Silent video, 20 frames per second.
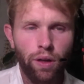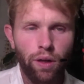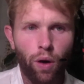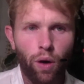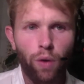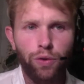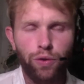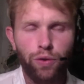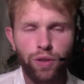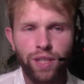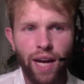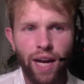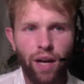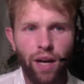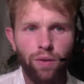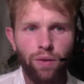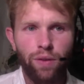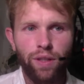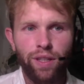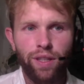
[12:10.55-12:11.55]

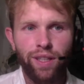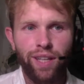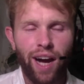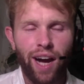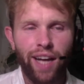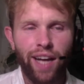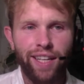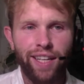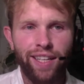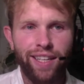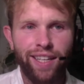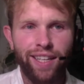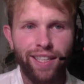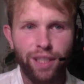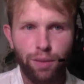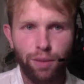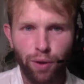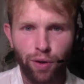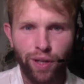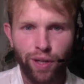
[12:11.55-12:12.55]
ultrasound guided
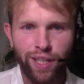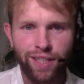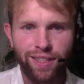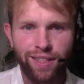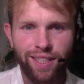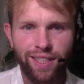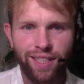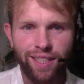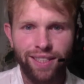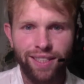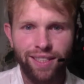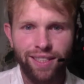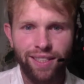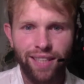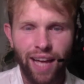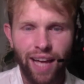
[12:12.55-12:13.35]
experiences